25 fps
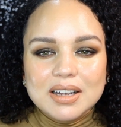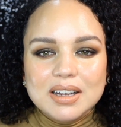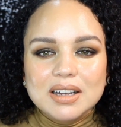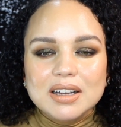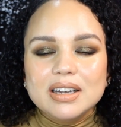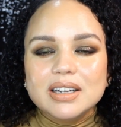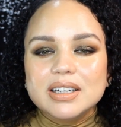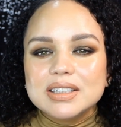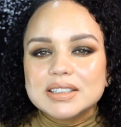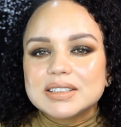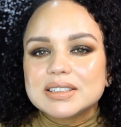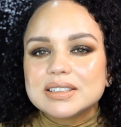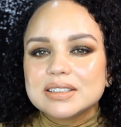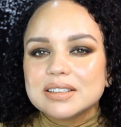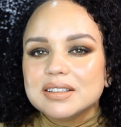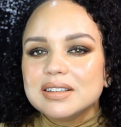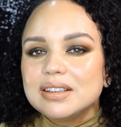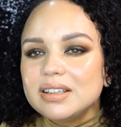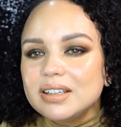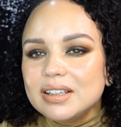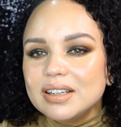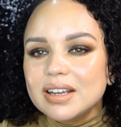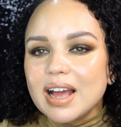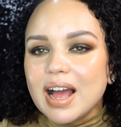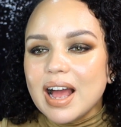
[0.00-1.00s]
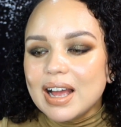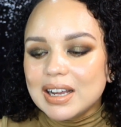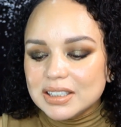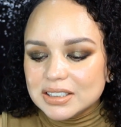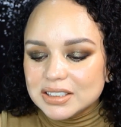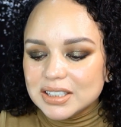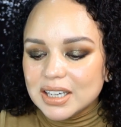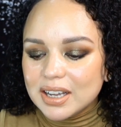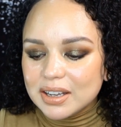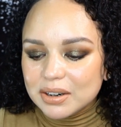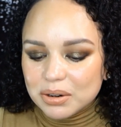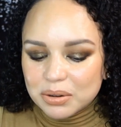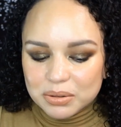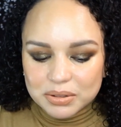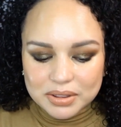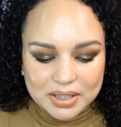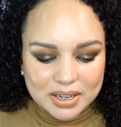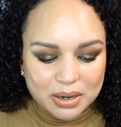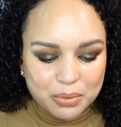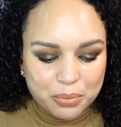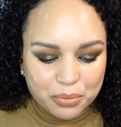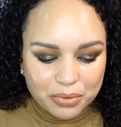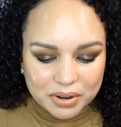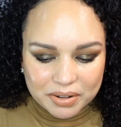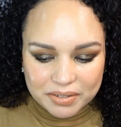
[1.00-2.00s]
It's the eyeshadow that
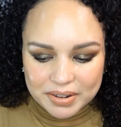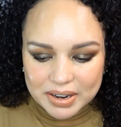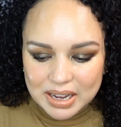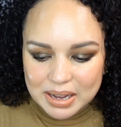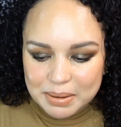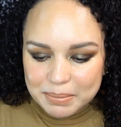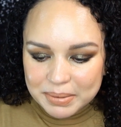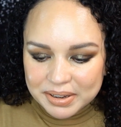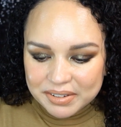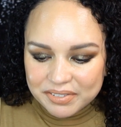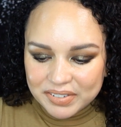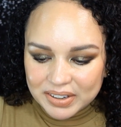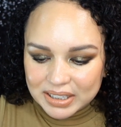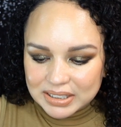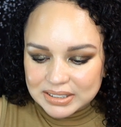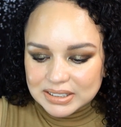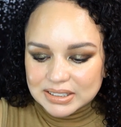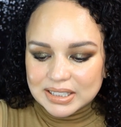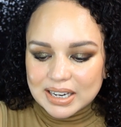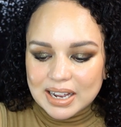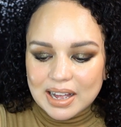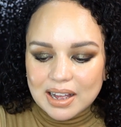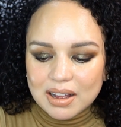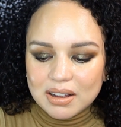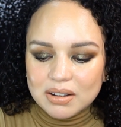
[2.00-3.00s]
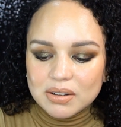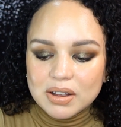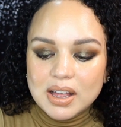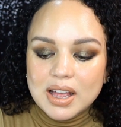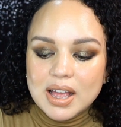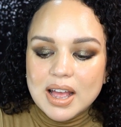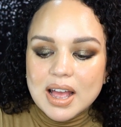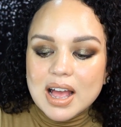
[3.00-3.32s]
I'm wearing on my face now,